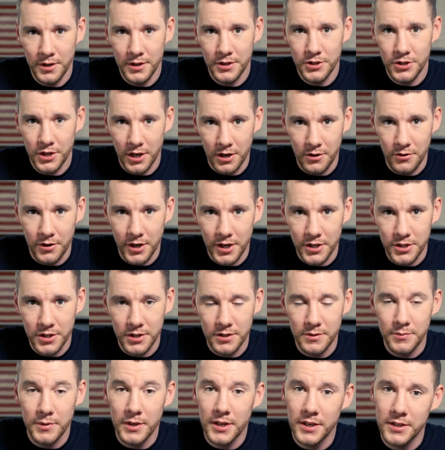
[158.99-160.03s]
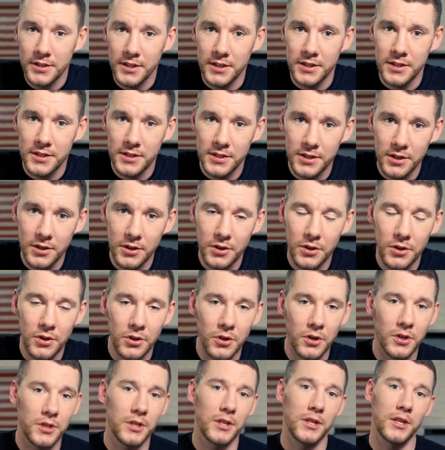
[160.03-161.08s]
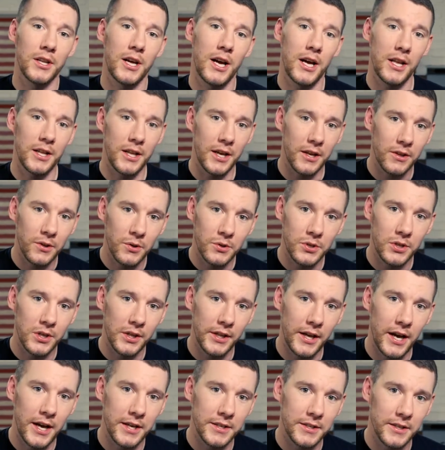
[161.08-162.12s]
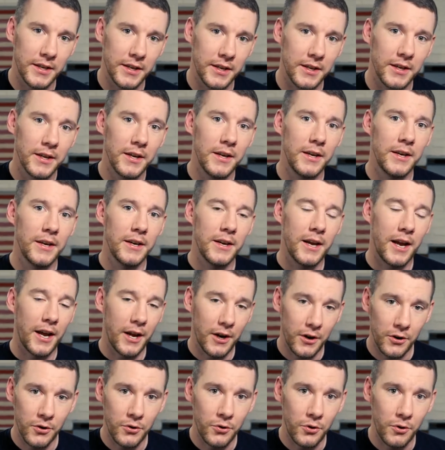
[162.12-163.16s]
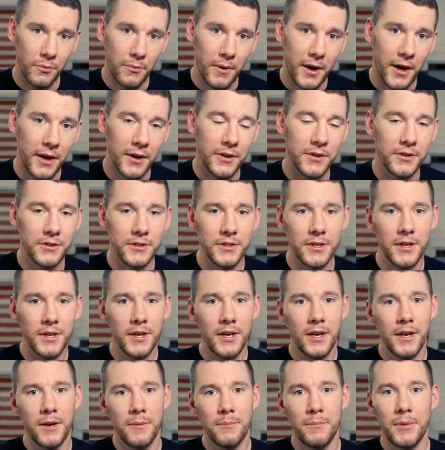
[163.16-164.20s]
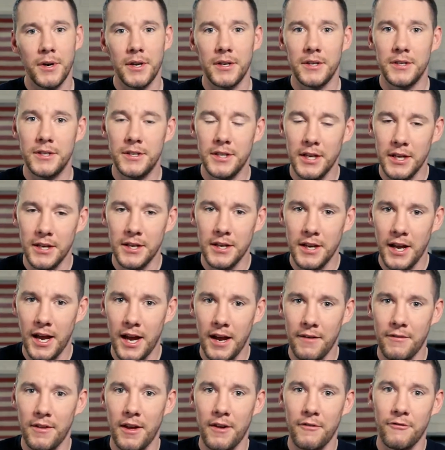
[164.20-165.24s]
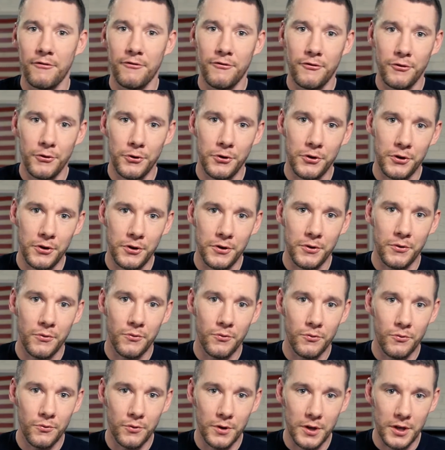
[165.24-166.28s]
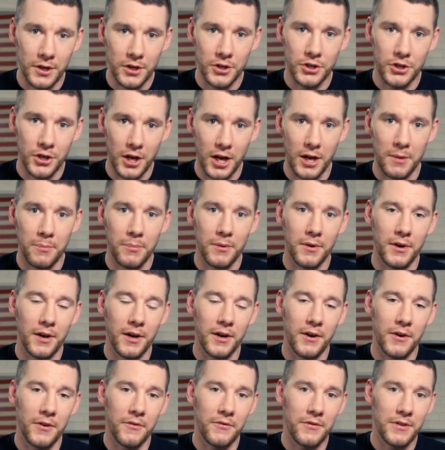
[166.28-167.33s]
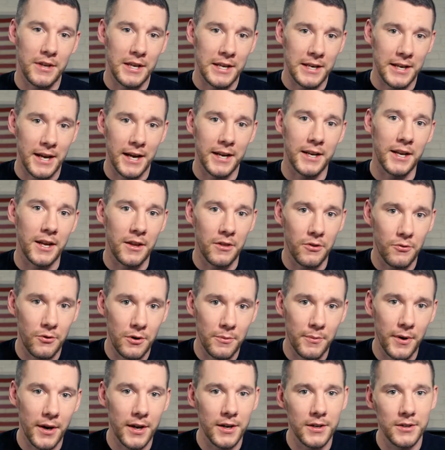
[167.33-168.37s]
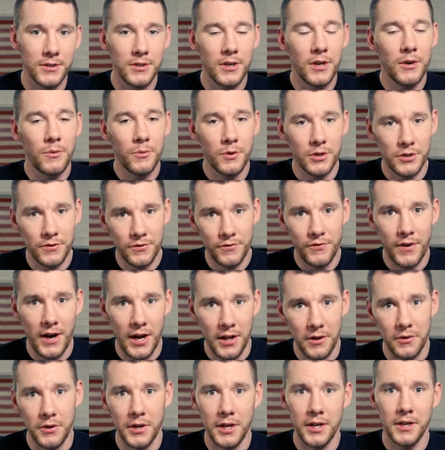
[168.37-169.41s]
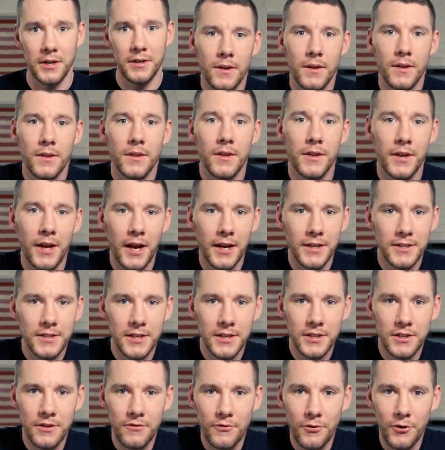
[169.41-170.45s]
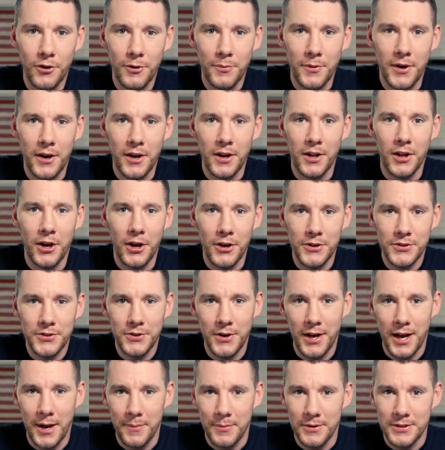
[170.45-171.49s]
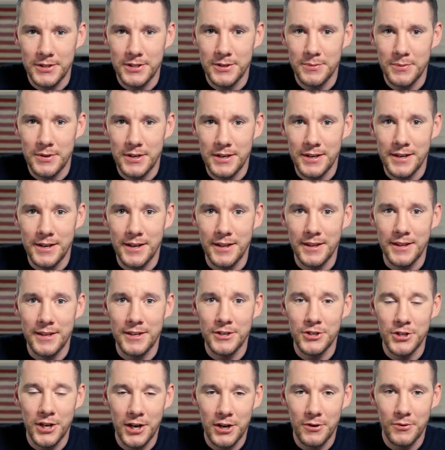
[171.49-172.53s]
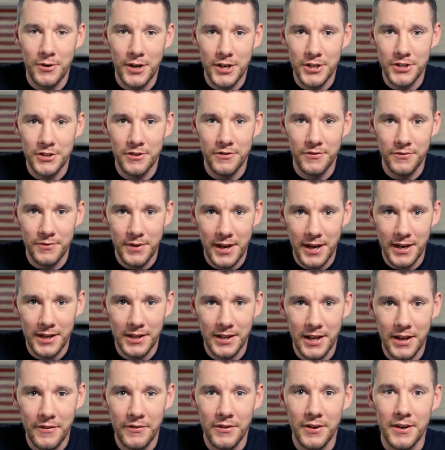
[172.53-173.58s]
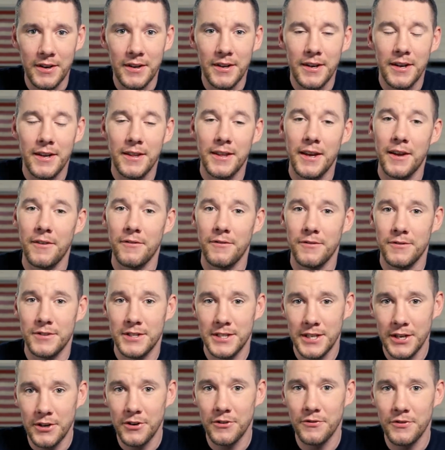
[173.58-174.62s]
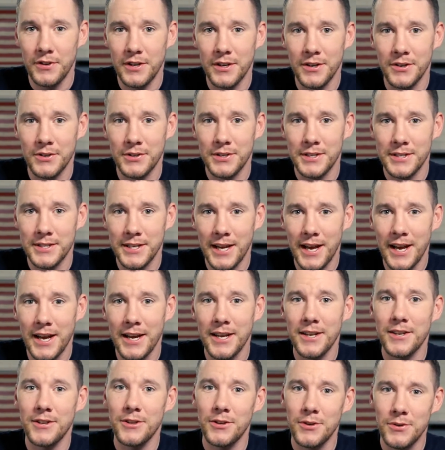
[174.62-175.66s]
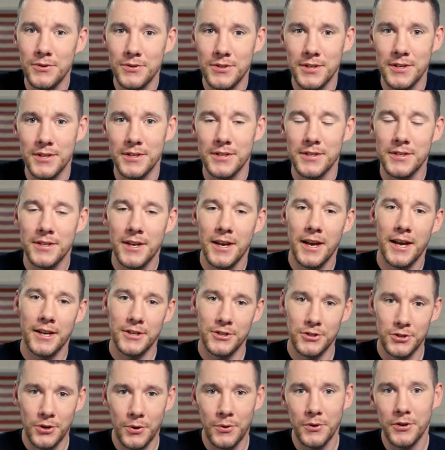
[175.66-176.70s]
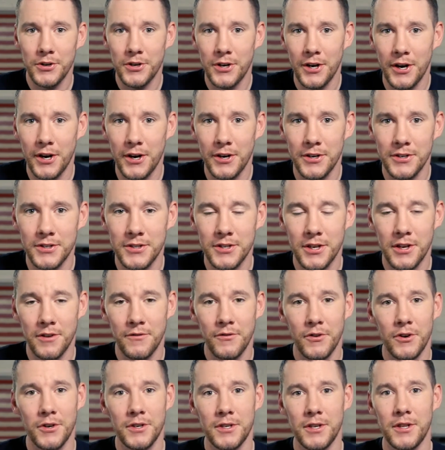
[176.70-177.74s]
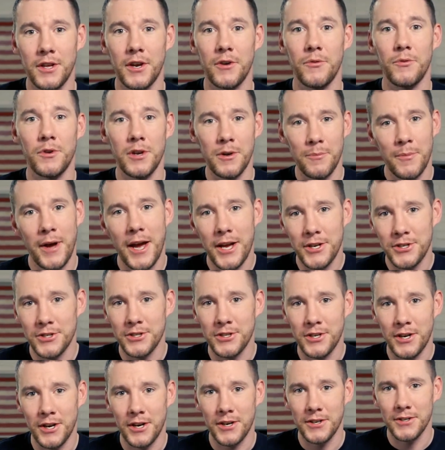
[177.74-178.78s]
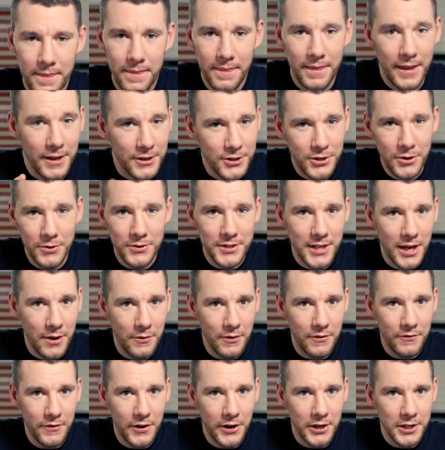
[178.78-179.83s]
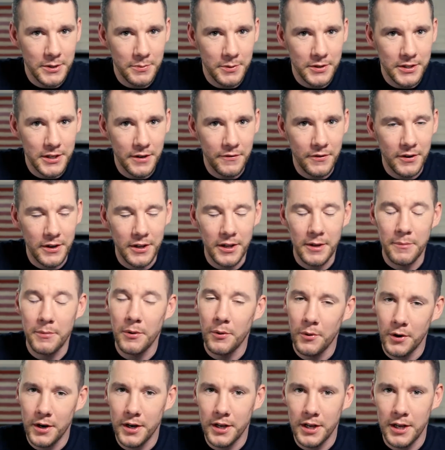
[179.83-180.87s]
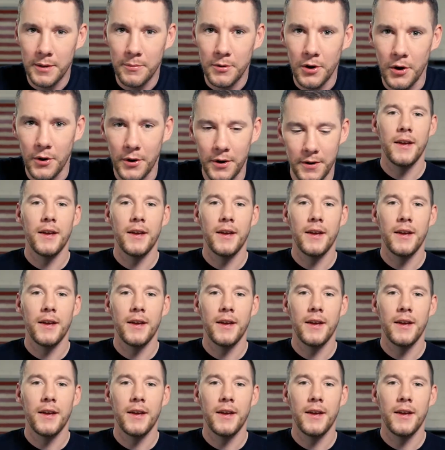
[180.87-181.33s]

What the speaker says: generations because it still looked a lot like those classic air-cooled models, but didn't have that full reshape of the 993 models, which followed it. The 964 model also happens to be the generation of 911 that Singer Vehicle Design uses as donor cars to convert to their reimagined cars. They chose that one very specifically, but we're going to keep going.